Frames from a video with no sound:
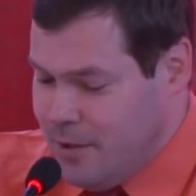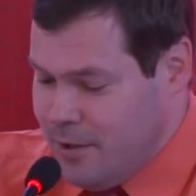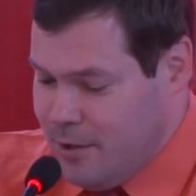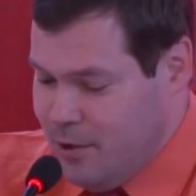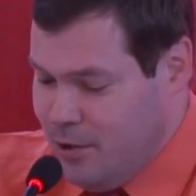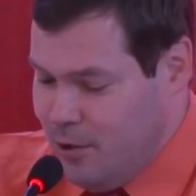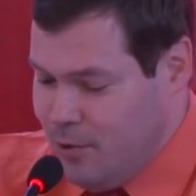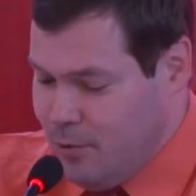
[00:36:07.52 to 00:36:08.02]

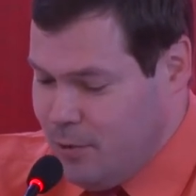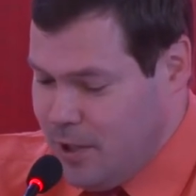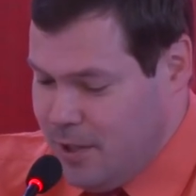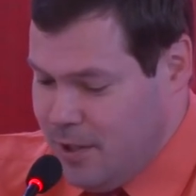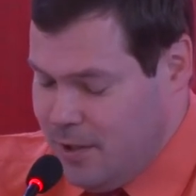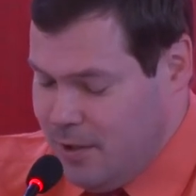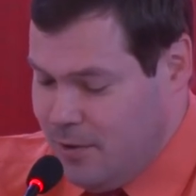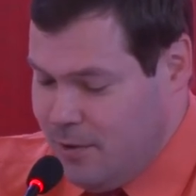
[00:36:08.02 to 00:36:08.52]
new
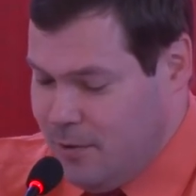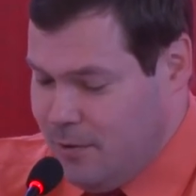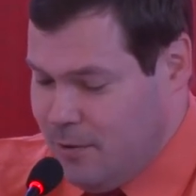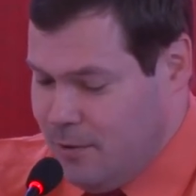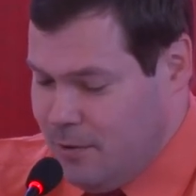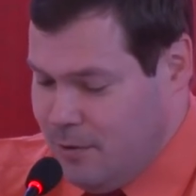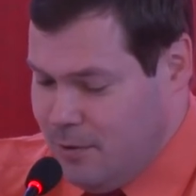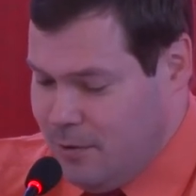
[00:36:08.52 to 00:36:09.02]
kind
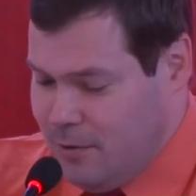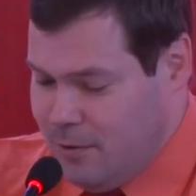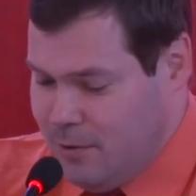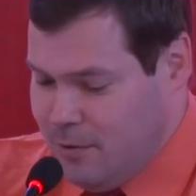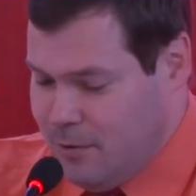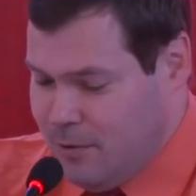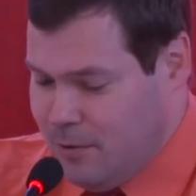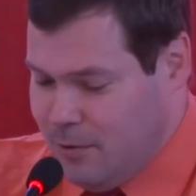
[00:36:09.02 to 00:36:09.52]

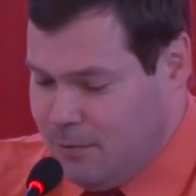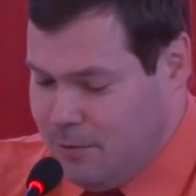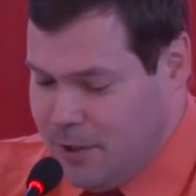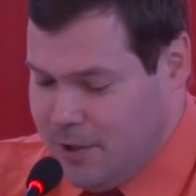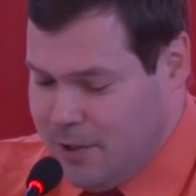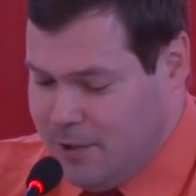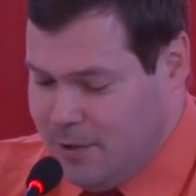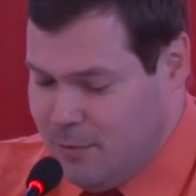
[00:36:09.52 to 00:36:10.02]
of
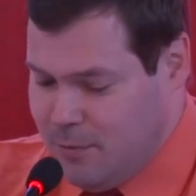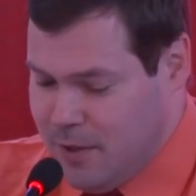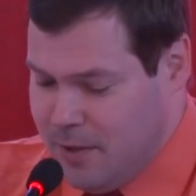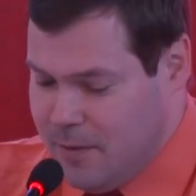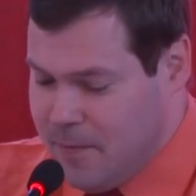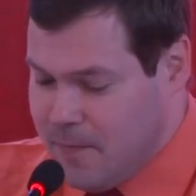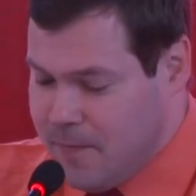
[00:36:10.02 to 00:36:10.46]
economy.